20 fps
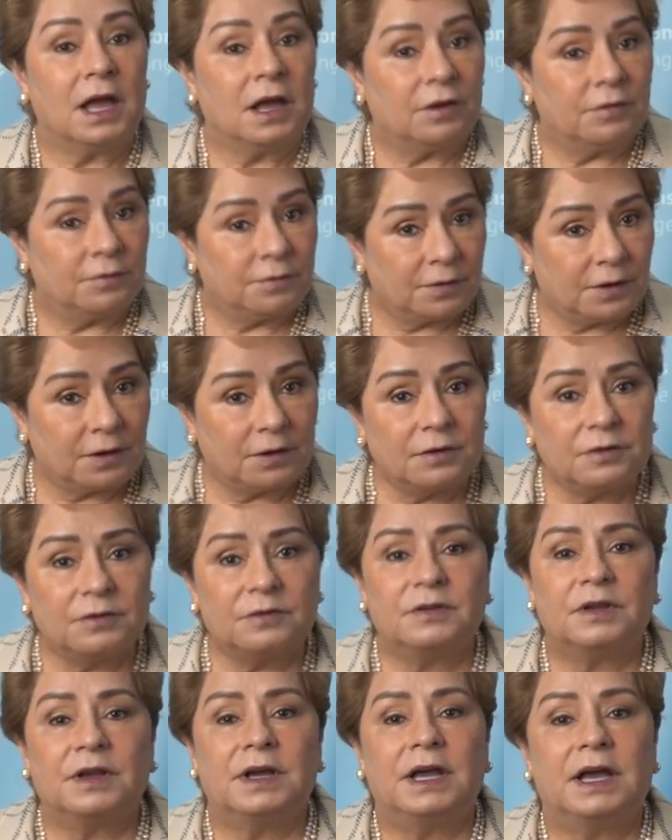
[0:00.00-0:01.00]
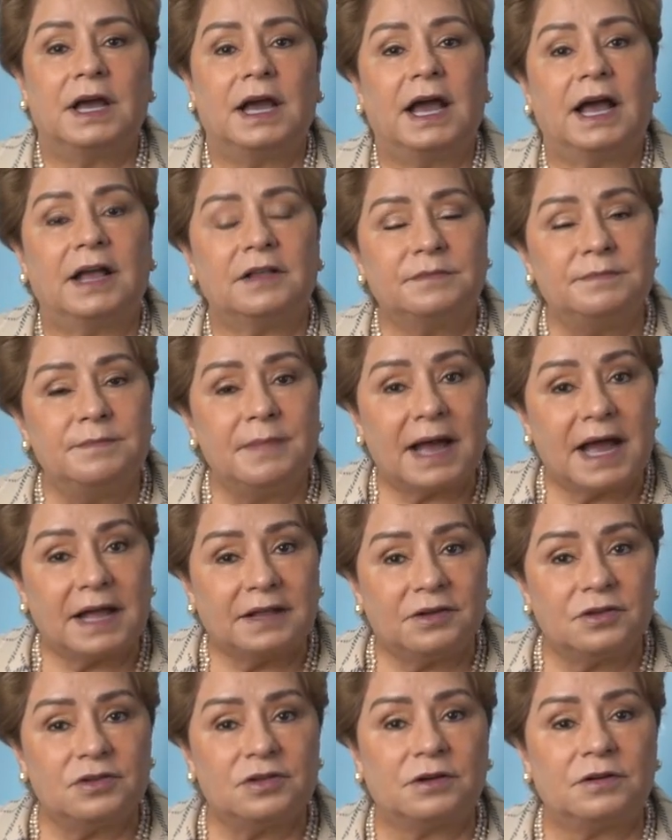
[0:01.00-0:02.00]
First, as
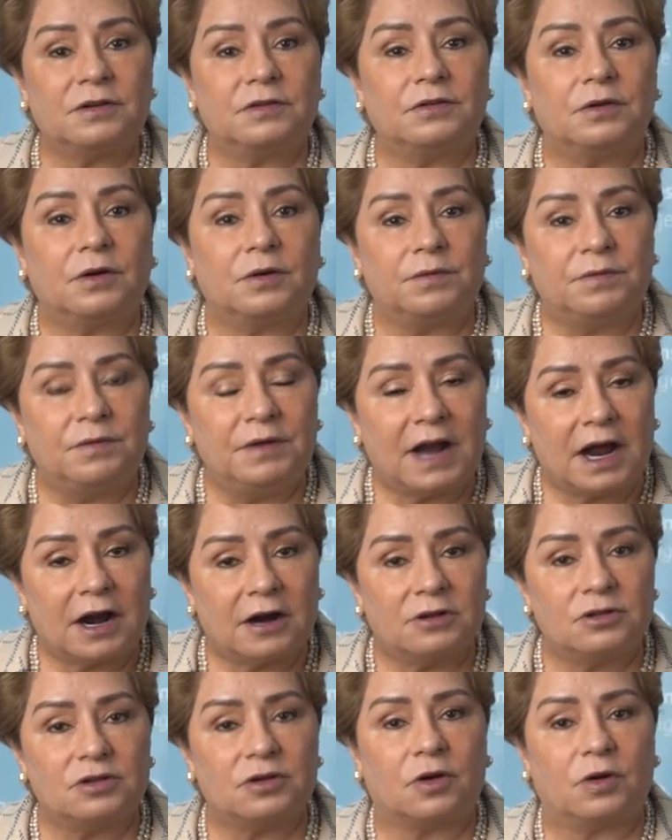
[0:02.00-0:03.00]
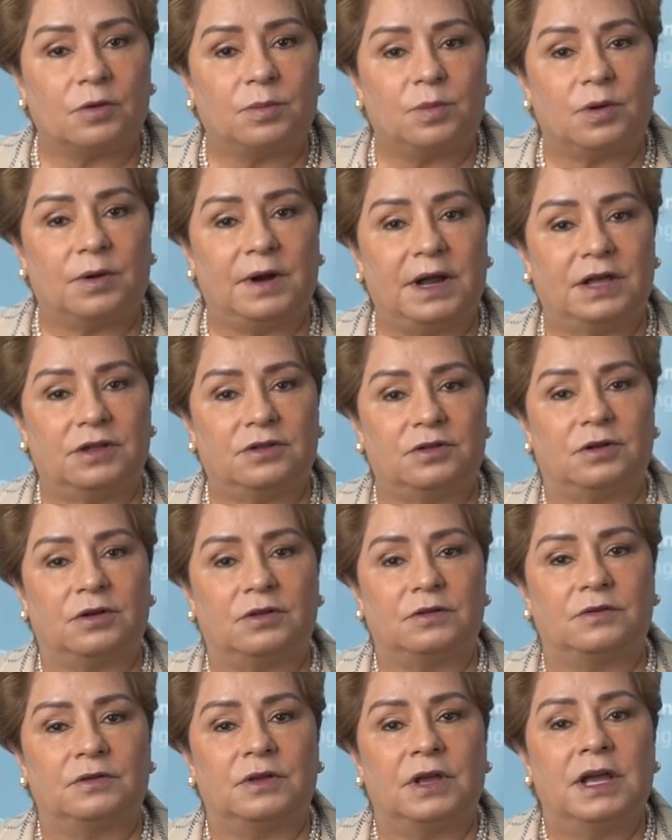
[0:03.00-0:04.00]
managers of large
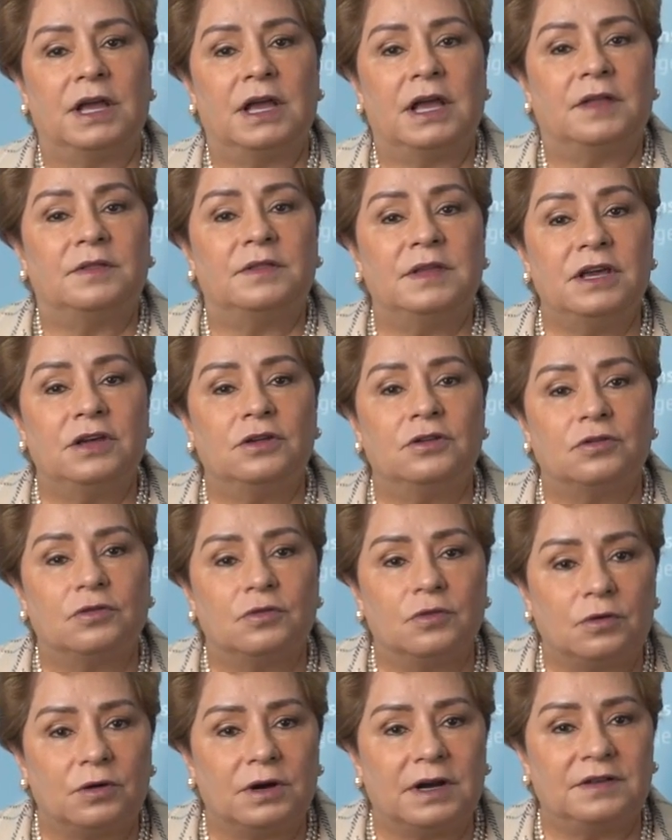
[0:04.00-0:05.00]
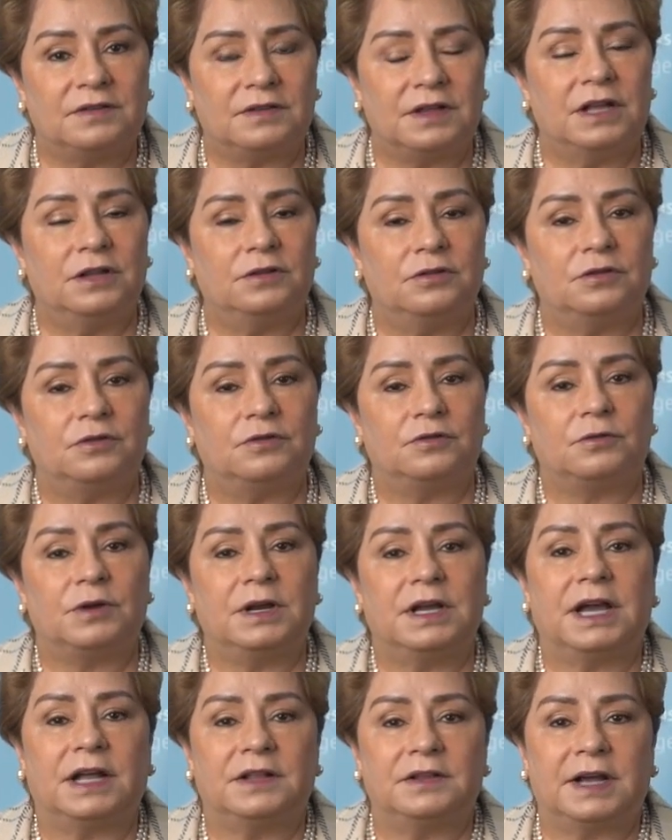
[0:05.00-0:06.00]
corporations, the insurance industry
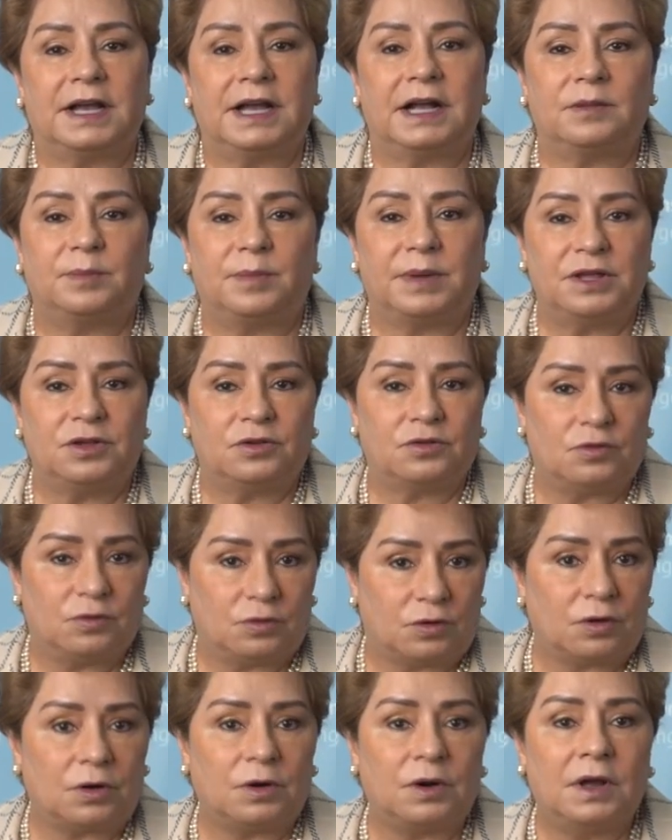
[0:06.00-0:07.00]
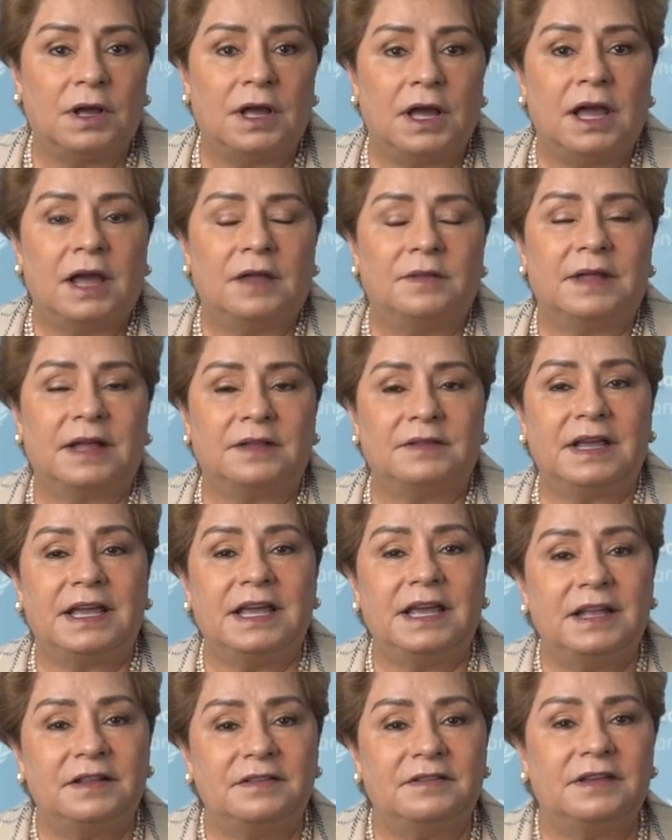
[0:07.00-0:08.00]
can help ensure that
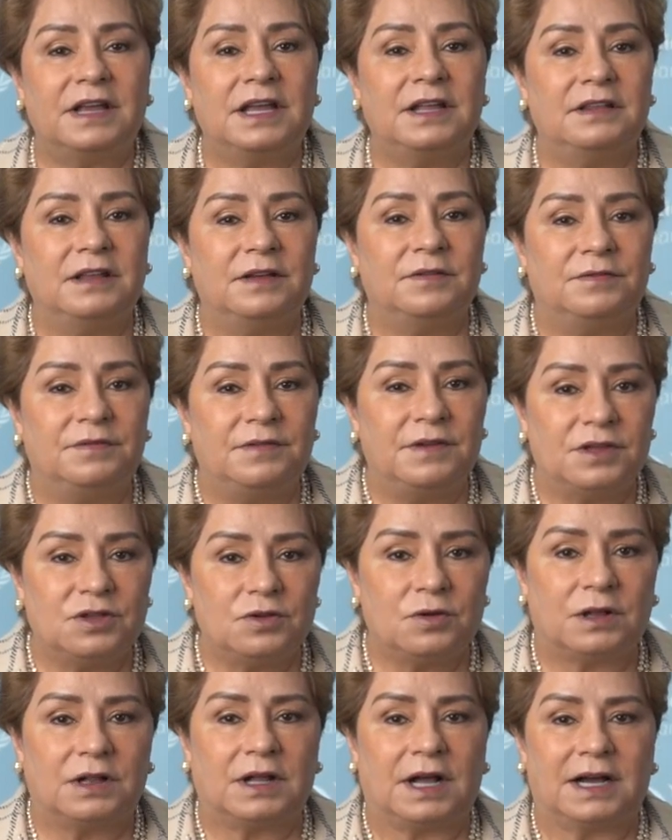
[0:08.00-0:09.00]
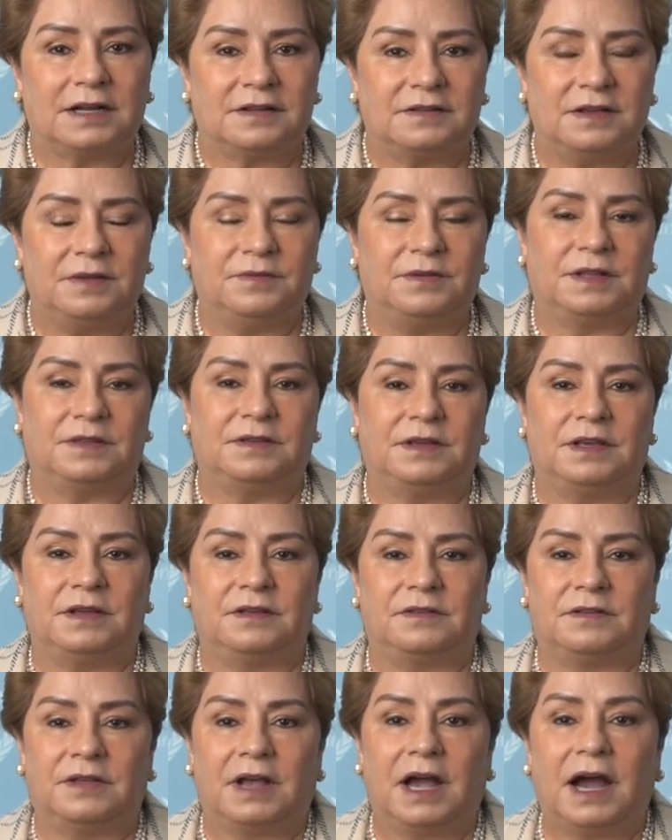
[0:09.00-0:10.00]
its individual
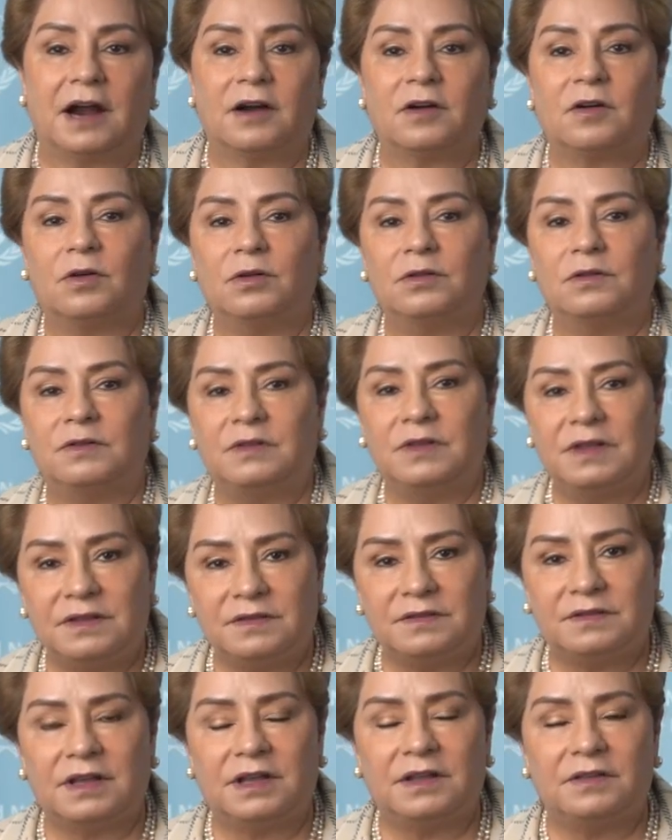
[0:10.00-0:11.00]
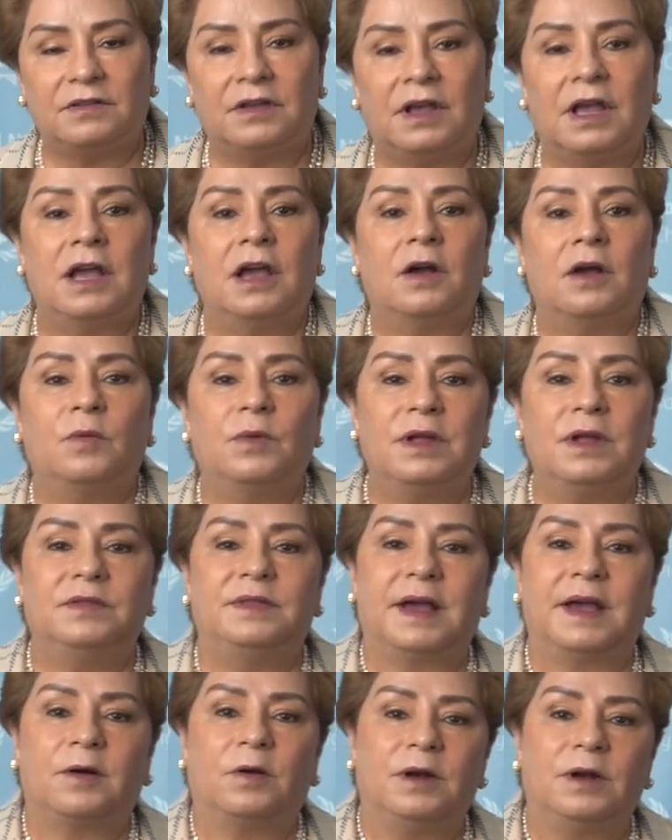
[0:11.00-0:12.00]
activities are consistent with
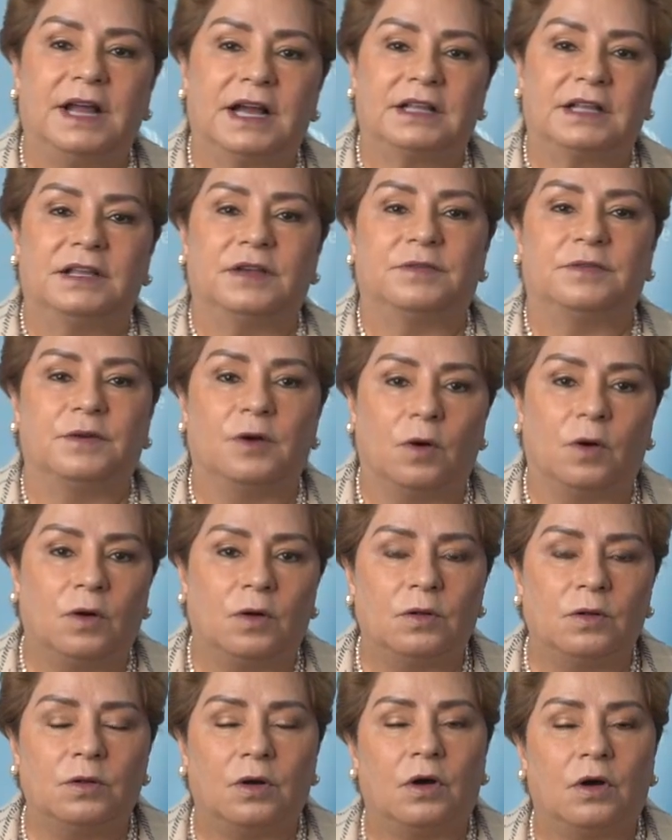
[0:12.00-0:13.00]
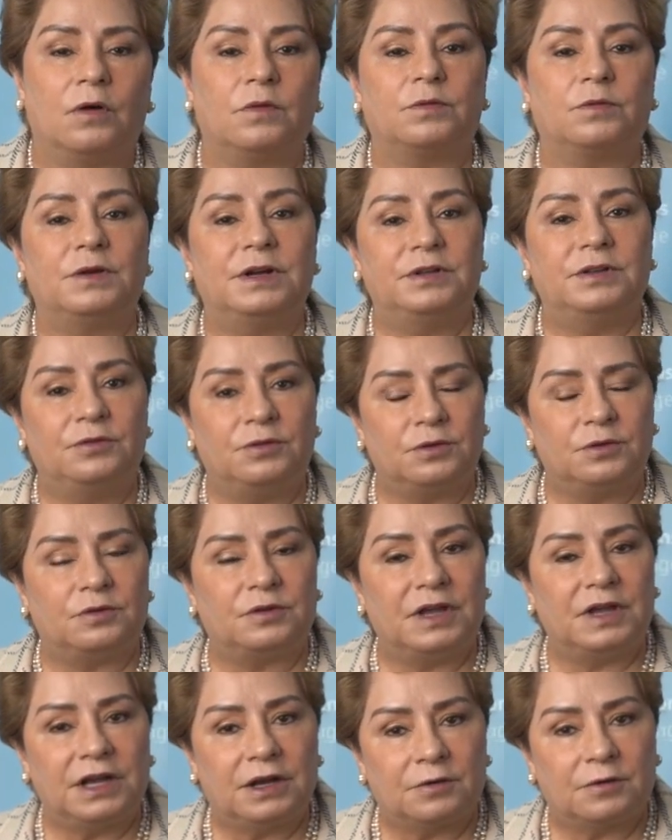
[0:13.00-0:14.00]
the collective goal of
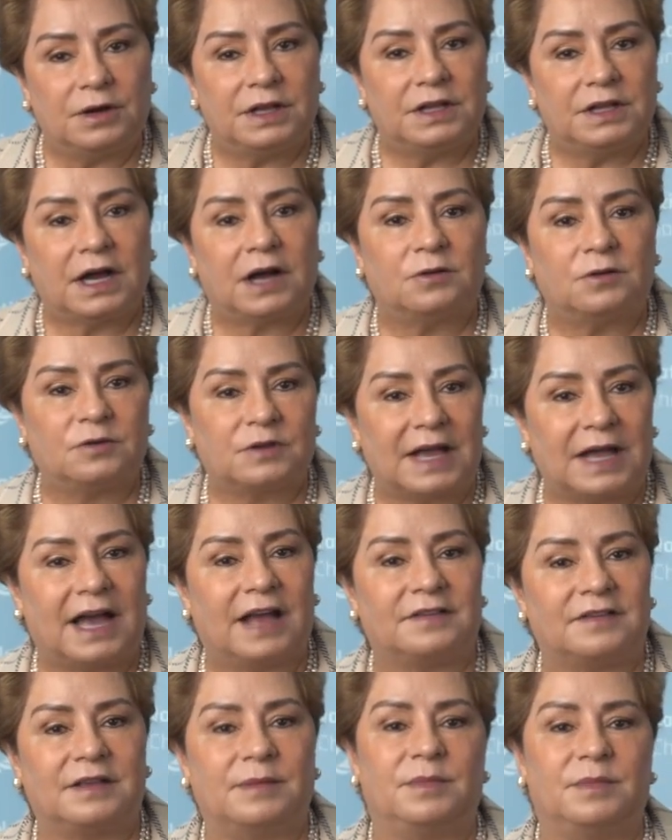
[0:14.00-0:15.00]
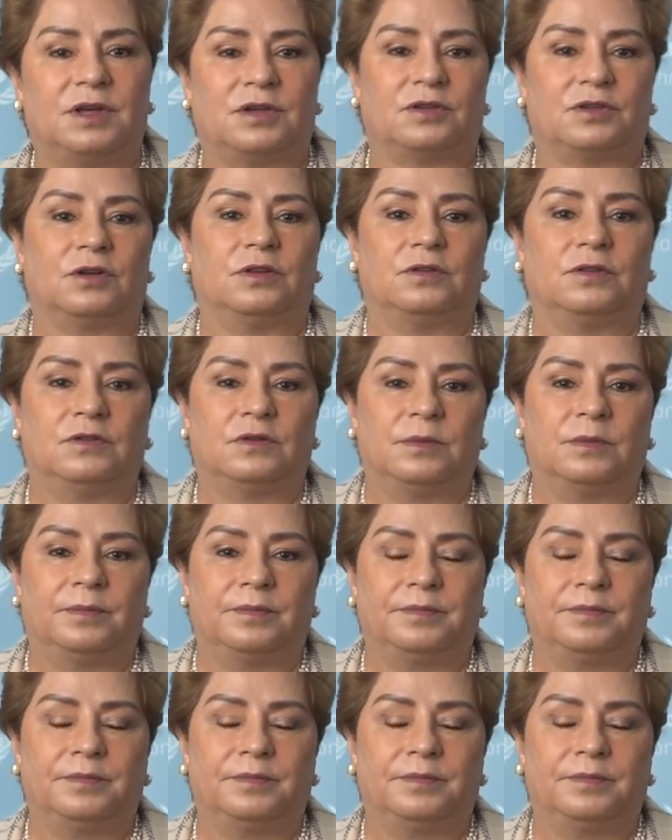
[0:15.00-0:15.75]
reducing greenhouse gas emissions.